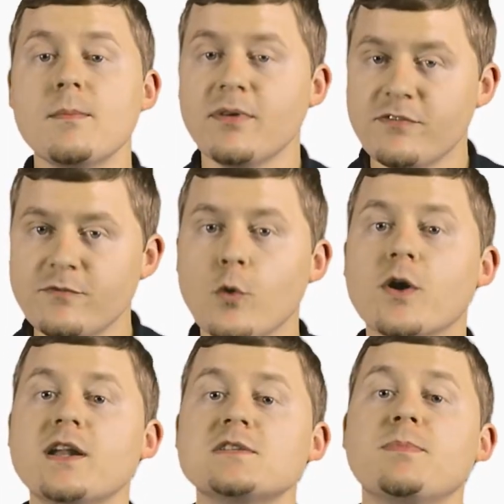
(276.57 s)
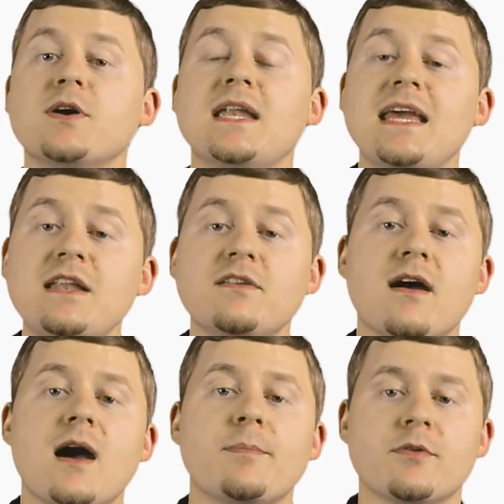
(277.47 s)
before it is put into
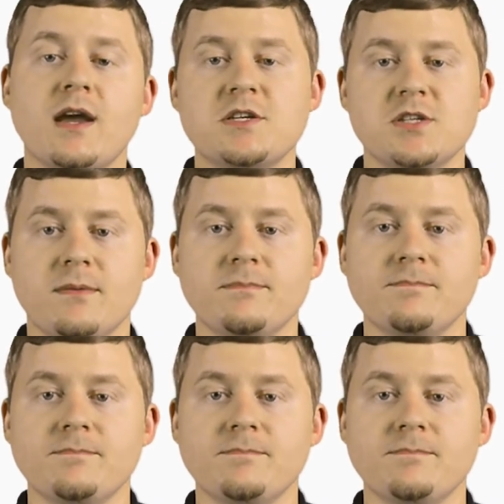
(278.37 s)
operation.